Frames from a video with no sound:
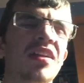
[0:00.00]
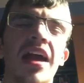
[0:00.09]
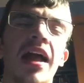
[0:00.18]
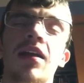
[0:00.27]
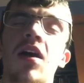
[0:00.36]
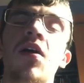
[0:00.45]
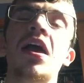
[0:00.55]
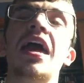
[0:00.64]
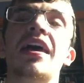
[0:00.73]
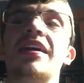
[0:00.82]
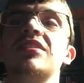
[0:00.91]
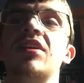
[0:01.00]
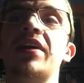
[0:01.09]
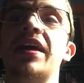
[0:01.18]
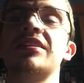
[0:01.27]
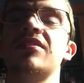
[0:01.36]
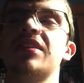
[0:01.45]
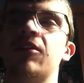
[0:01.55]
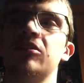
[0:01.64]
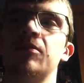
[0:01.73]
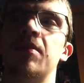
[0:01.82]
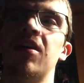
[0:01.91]
I don't know. I still can't tell the
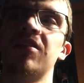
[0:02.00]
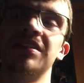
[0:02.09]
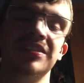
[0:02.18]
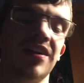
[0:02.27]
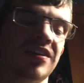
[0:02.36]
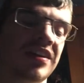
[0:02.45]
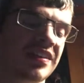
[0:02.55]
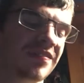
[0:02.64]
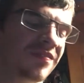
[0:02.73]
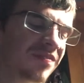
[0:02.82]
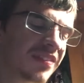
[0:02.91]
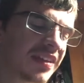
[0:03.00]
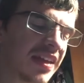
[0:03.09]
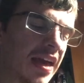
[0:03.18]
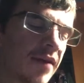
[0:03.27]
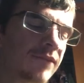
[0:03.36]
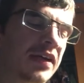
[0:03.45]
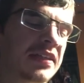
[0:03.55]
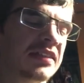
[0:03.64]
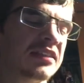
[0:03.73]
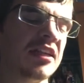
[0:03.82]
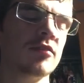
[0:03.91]
characters apart. It's not good. But I think
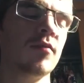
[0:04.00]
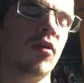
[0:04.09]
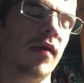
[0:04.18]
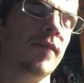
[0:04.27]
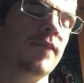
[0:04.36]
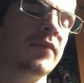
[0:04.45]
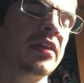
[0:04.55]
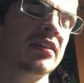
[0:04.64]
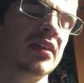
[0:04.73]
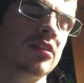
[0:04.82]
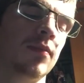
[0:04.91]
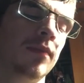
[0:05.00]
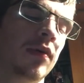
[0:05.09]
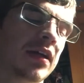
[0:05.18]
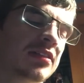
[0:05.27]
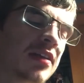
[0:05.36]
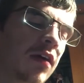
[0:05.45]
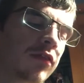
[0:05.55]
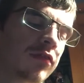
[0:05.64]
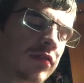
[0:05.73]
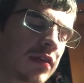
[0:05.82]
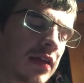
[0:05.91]
it says more about me than it does the book
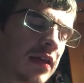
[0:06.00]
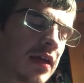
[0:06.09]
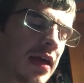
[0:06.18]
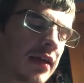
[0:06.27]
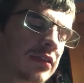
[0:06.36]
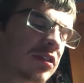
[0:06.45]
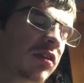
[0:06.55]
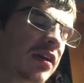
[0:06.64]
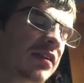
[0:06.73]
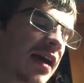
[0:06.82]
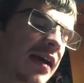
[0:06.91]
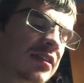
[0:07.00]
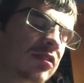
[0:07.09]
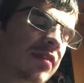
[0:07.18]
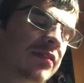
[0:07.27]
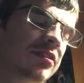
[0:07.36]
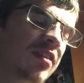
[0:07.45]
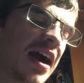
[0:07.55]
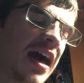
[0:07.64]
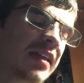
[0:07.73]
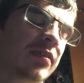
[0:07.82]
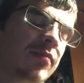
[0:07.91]
itself. Still good. I still
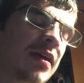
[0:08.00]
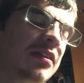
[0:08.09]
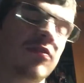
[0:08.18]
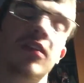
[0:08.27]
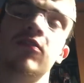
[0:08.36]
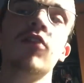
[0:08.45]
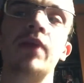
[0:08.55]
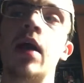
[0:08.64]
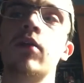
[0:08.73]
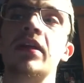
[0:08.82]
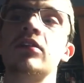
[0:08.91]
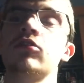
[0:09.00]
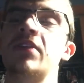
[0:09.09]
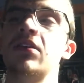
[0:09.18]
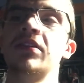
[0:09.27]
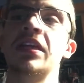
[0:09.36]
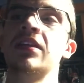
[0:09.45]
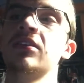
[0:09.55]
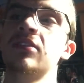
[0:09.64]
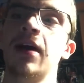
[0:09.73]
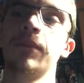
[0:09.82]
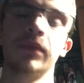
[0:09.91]
highly recommend it. If you're a Power Rangers fan, you'll eat this
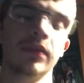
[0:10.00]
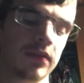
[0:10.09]
up.